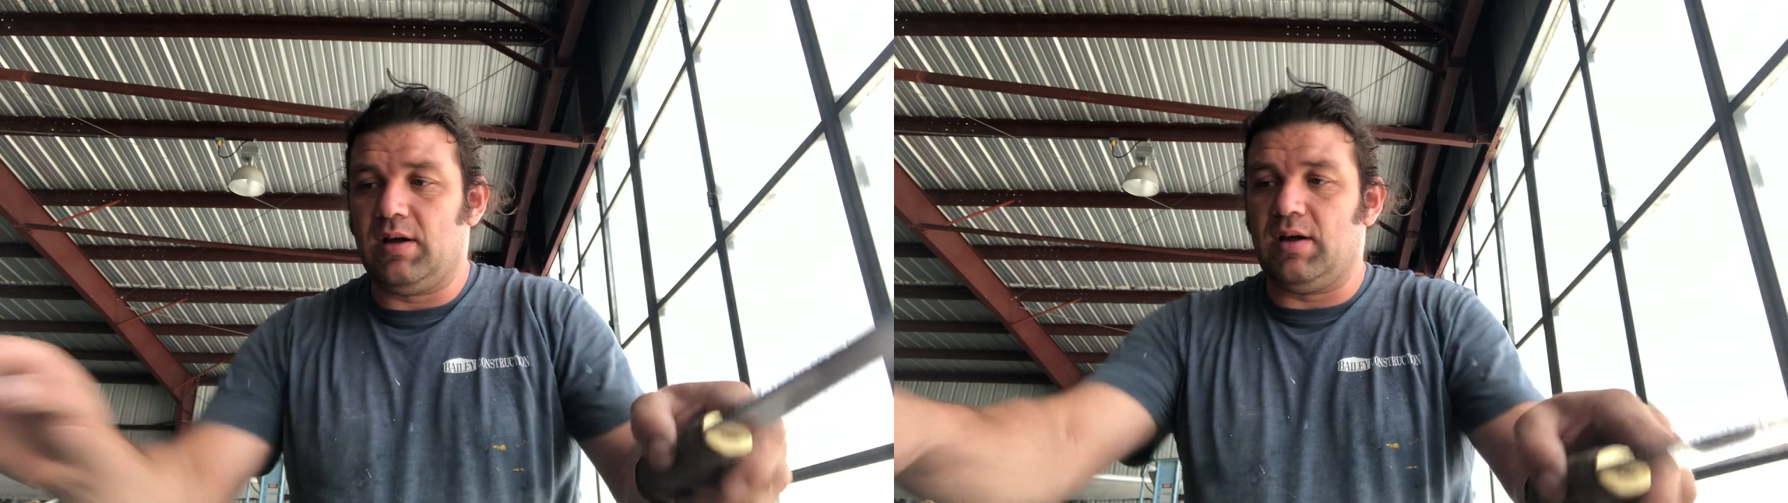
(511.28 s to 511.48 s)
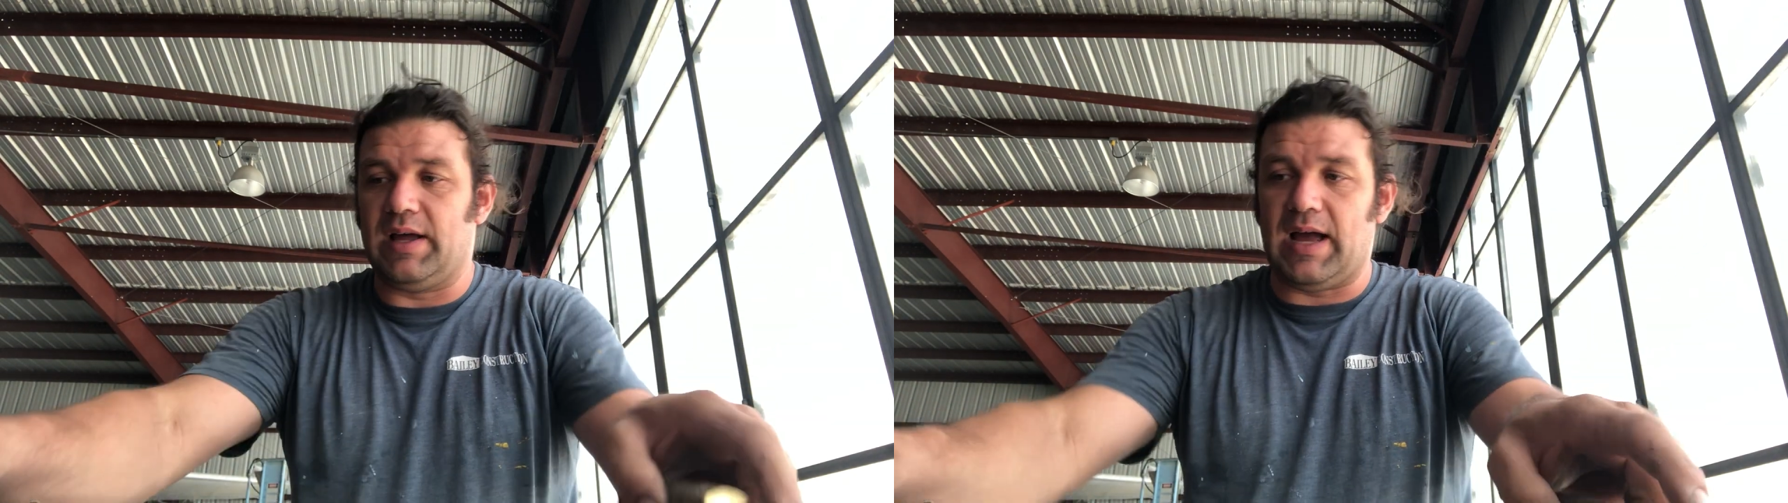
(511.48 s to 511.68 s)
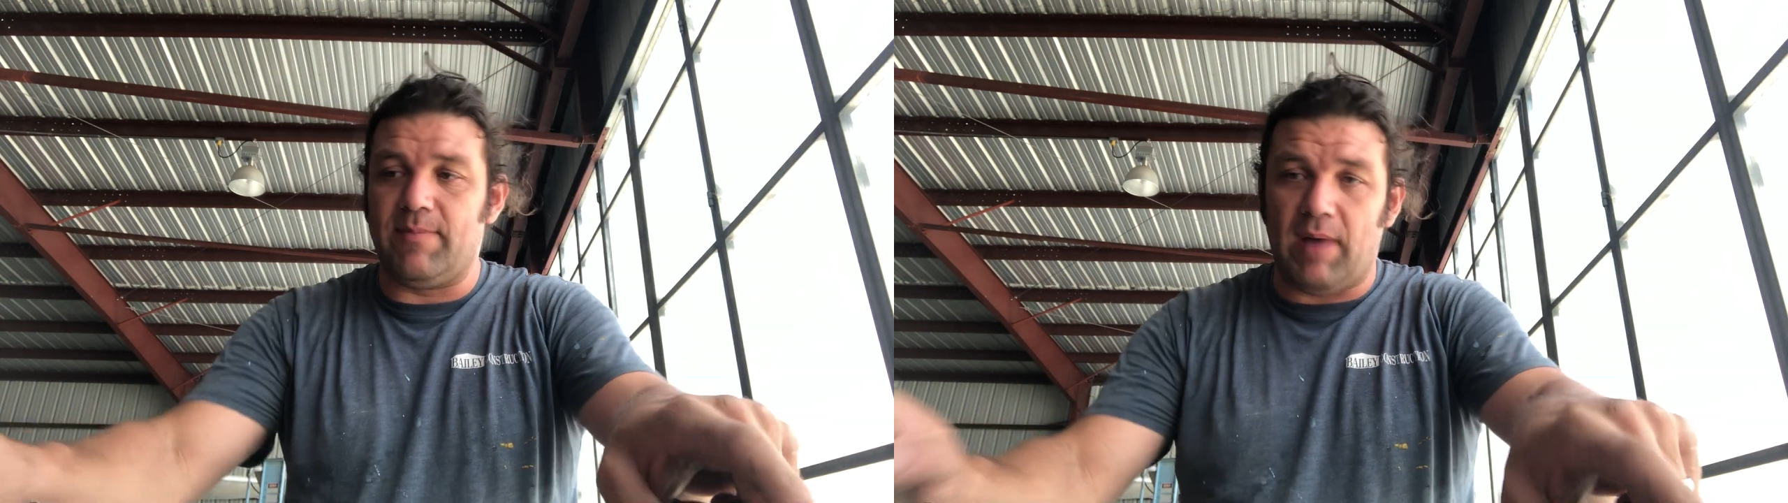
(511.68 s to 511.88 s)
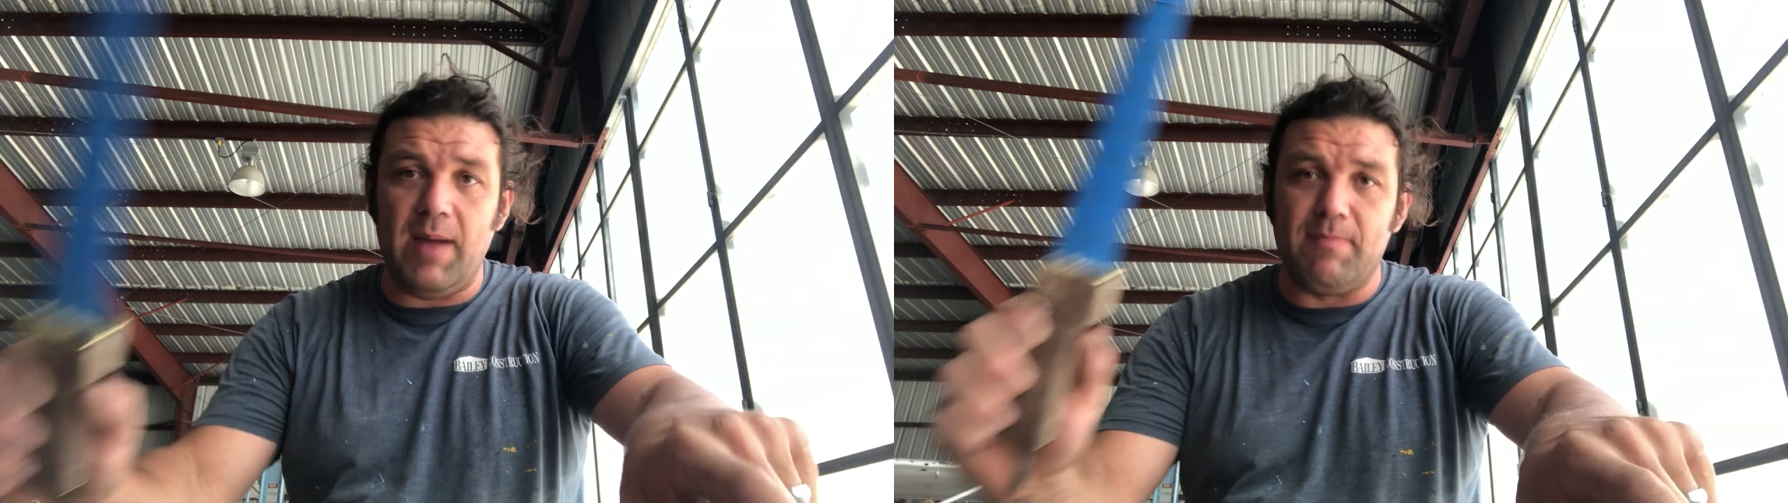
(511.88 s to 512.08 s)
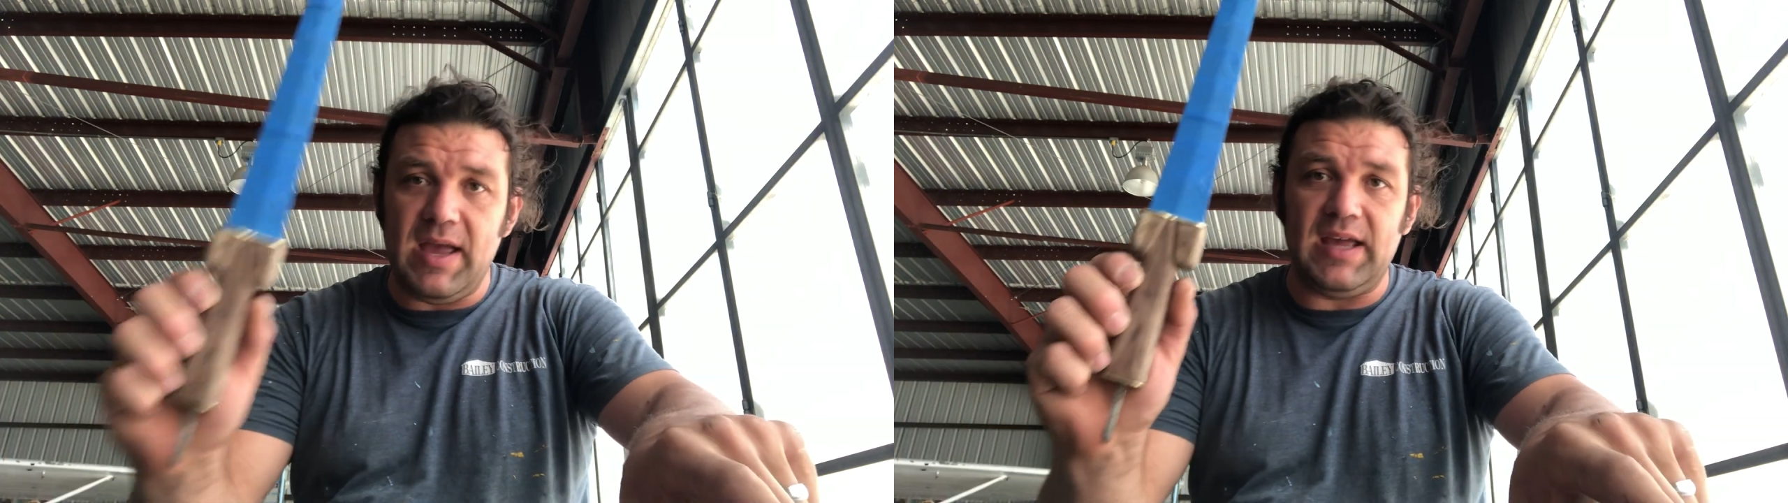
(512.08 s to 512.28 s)
Like, I
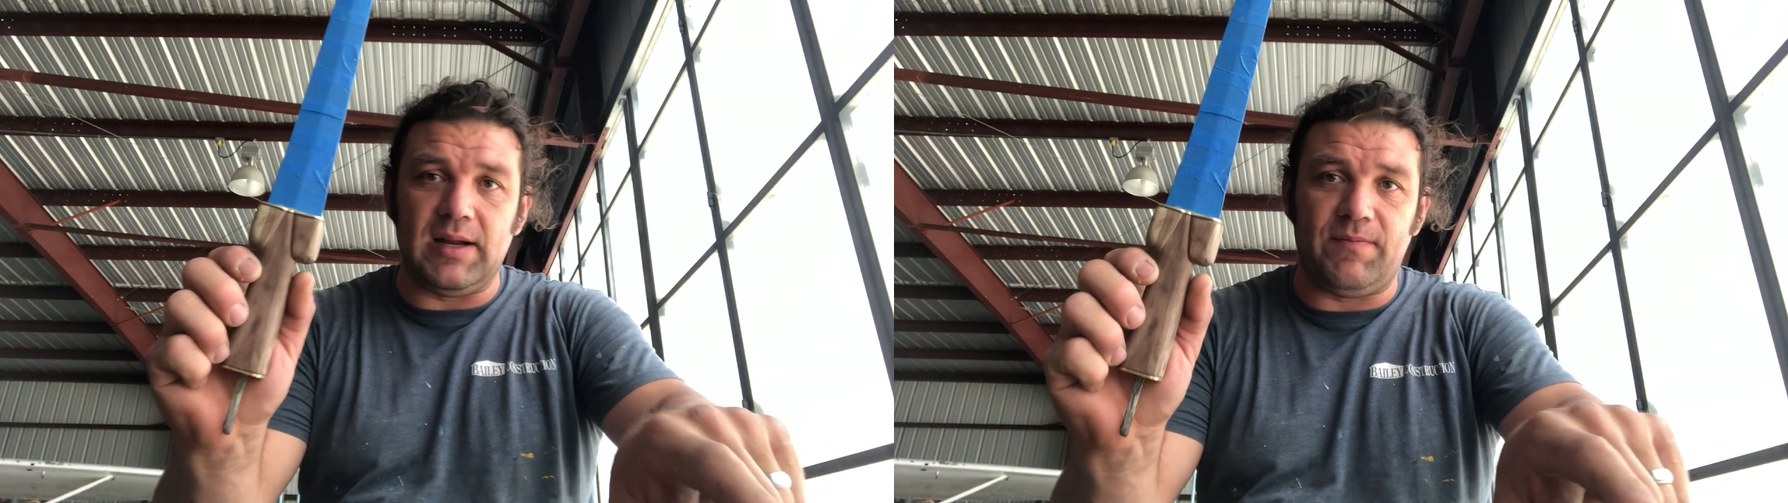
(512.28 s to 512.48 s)
may end up